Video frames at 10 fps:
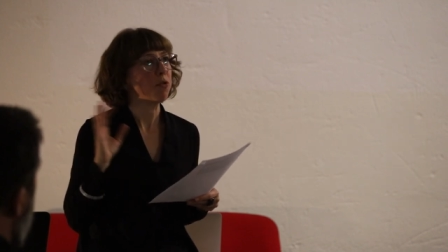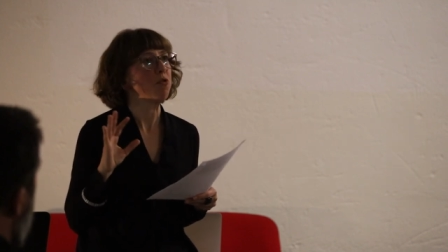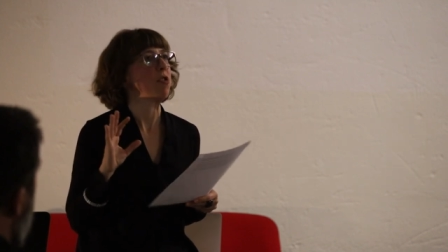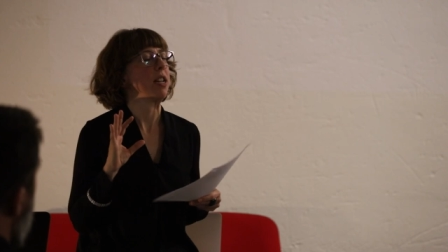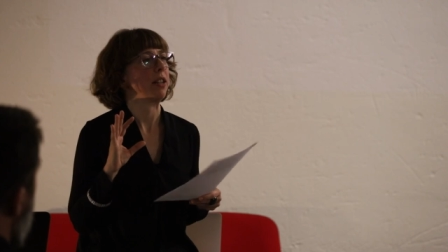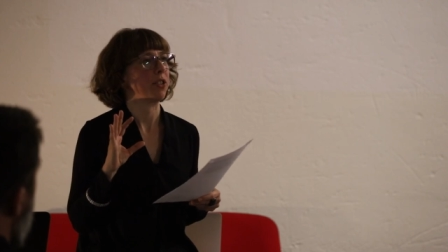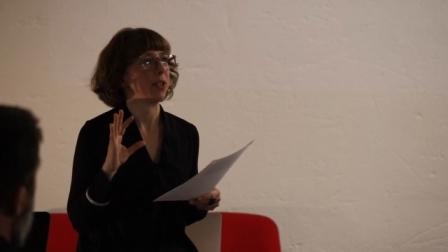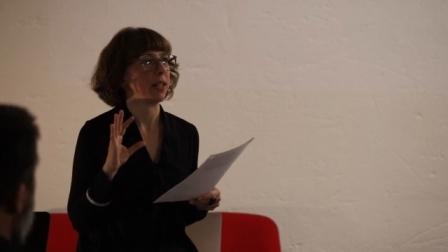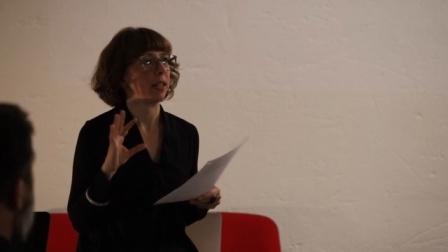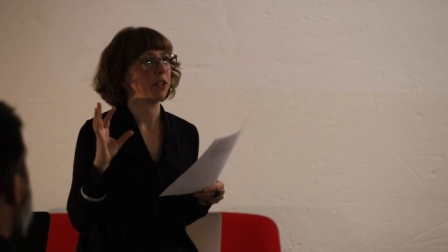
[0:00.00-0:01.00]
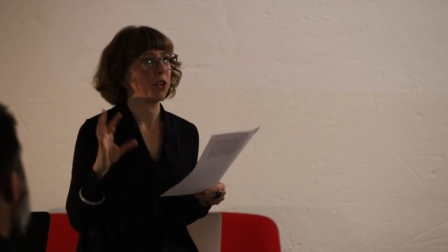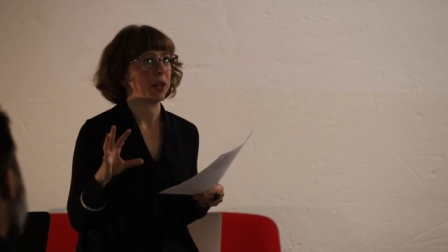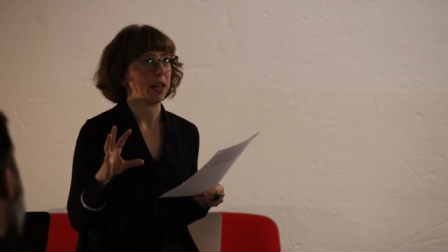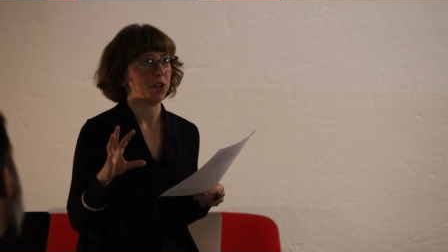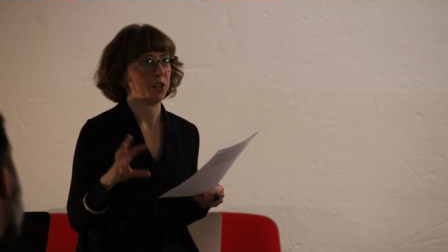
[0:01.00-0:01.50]
if we understand
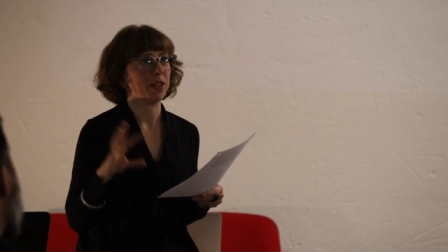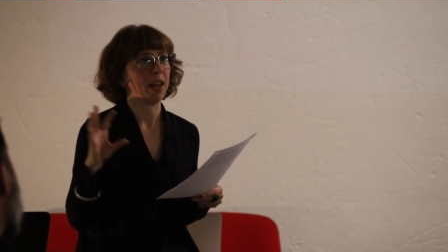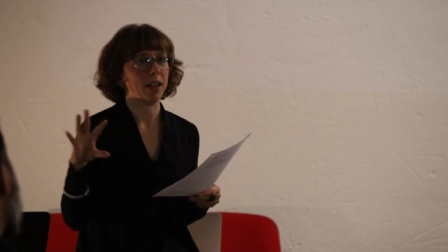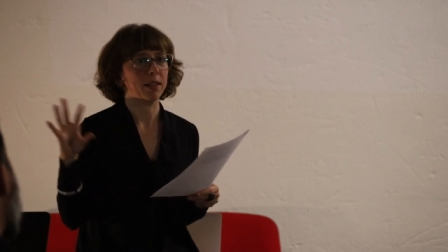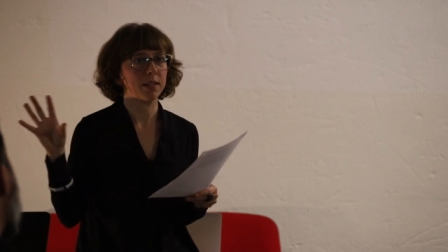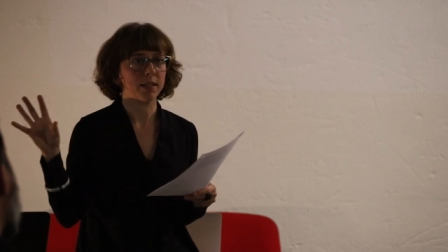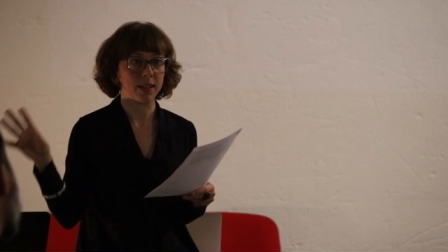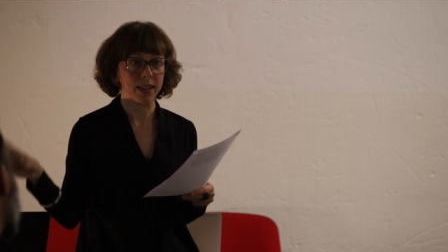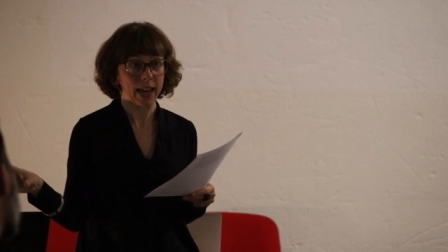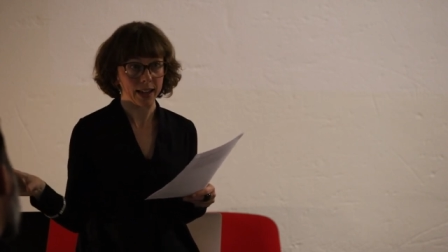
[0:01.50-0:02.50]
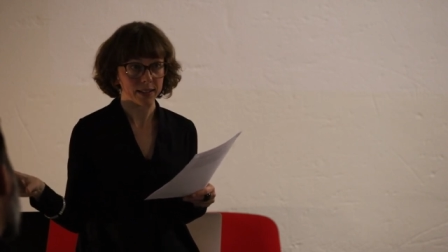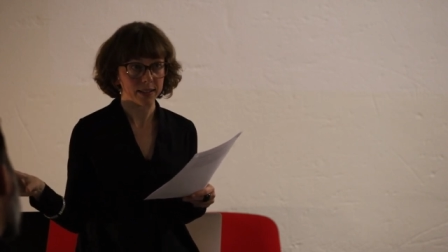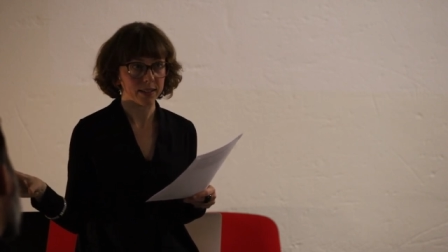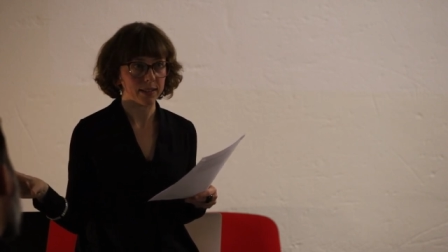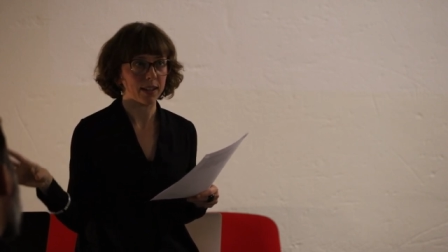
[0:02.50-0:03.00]
education as
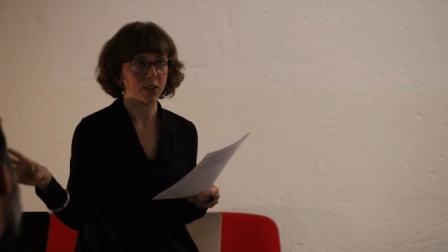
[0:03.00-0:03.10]
that